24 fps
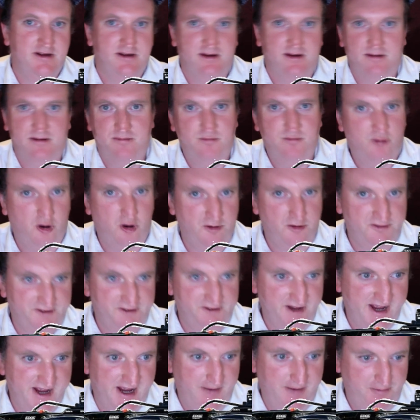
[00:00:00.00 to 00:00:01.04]

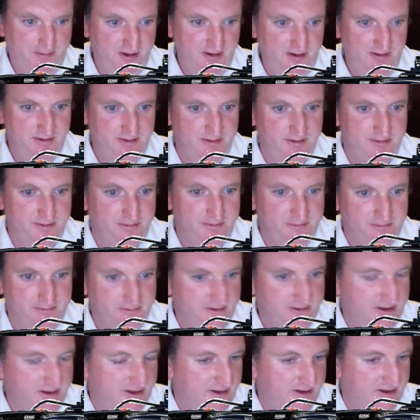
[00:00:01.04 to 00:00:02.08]
Monza happened.
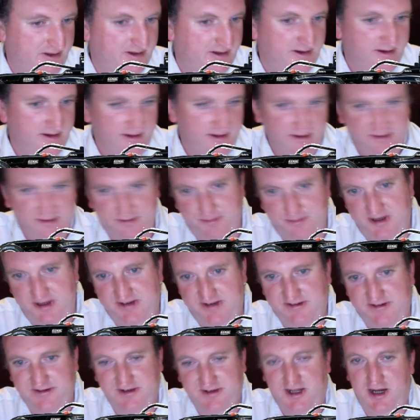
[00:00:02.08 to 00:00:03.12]
He's a bit
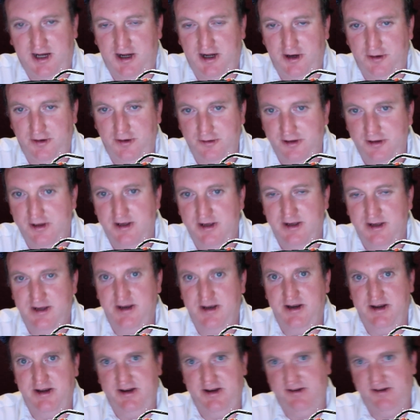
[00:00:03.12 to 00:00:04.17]
slow, and
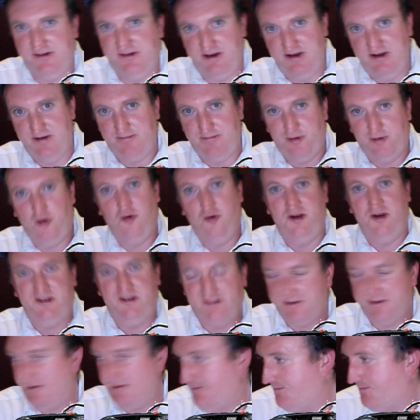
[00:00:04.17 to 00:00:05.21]
then he's in the
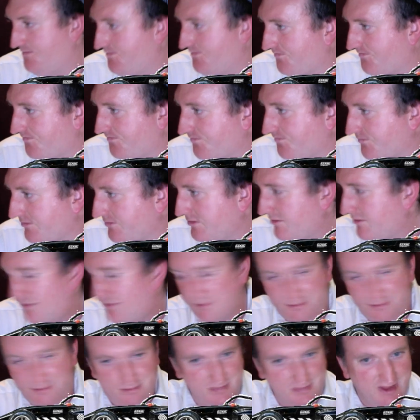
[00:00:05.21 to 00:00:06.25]
points.
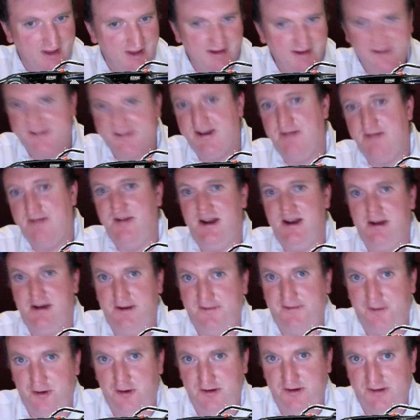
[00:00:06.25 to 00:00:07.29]
Somehow he
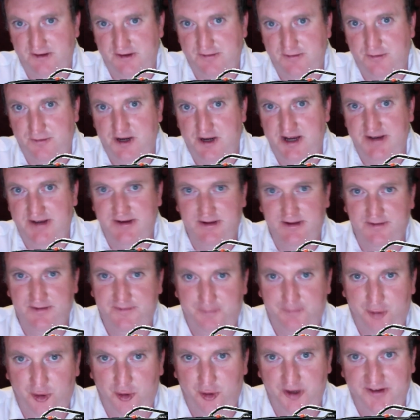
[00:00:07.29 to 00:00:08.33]
finds his way into the
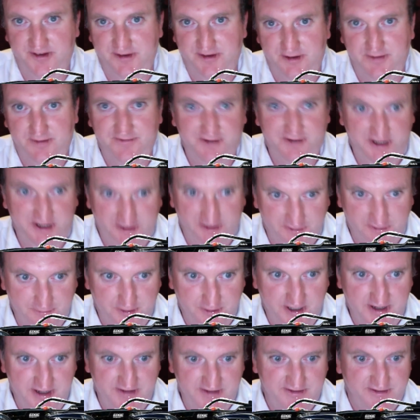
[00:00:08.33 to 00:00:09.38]
points in the feature
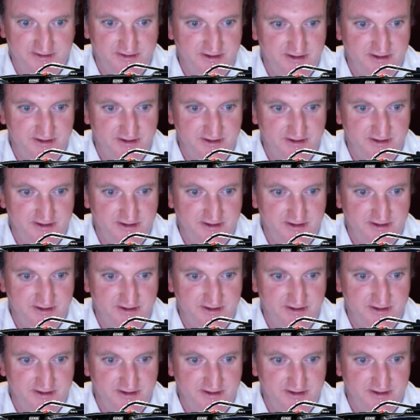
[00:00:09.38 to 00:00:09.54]
race.